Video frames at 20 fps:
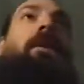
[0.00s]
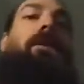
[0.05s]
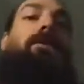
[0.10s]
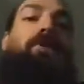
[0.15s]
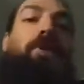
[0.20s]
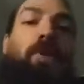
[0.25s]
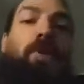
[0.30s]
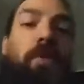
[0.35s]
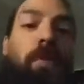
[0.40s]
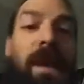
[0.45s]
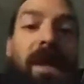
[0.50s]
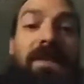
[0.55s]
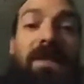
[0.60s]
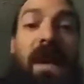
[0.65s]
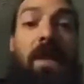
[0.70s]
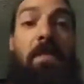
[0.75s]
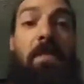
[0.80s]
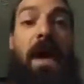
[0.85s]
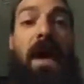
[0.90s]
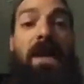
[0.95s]
And two, my
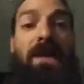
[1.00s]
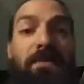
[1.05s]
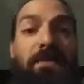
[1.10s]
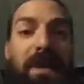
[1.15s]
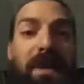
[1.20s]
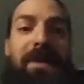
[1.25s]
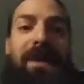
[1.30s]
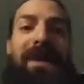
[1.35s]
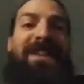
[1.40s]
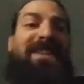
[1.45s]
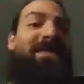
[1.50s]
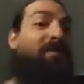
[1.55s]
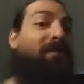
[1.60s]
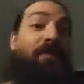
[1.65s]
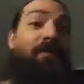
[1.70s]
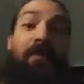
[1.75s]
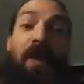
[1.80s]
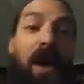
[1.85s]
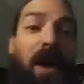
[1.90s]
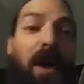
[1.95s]
time management,
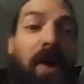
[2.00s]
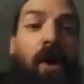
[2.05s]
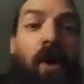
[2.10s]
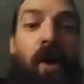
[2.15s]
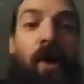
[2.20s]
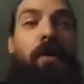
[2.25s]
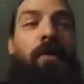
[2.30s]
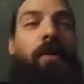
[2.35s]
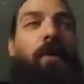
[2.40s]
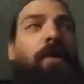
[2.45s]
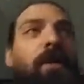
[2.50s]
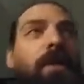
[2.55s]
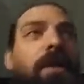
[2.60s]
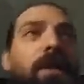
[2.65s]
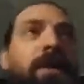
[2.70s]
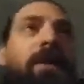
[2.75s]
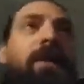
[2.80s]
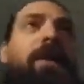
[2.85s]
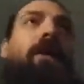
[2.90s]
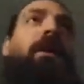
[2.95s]
fucking horrible.
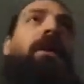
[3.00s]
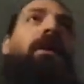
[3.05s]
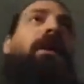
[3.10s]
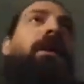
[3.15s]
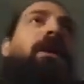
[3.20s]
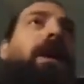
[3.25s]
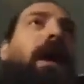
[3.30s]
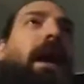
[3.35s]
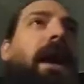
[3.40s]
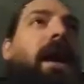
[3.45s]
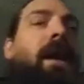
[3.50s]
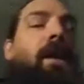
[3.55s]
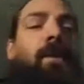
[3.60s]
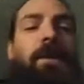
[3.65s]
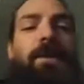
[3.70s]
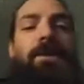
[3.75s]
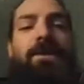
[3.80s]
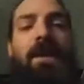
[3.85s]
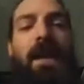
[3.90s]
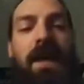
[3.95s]
And I
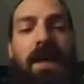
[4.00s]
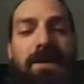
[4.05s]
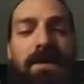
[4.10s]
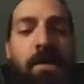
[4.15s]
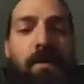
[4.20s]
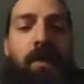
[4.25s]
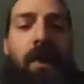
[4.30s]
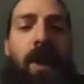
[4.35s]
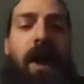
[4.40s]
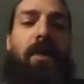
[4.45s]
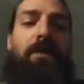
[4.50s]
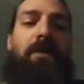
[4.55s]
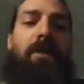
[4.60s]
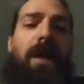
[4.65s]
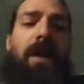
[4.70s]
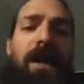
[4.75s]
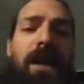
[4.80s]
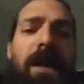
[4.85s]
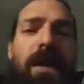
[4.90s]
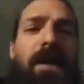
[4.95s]
always say it's a Brown
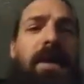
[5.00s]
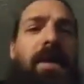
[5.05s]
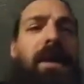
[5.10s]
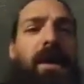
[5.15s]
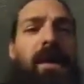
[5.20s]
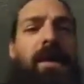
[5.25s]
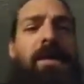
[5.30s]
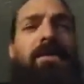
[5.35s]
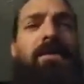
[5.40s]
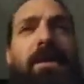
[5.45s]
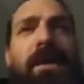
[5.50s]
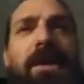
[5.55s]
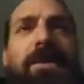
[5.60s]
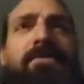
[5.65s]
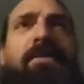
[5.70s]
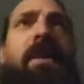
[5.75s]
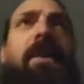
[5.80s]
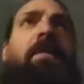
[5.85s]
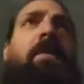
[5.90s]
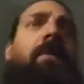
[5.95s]
thing, because it
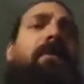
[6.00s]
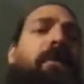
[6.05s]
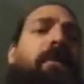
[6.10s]
does run in my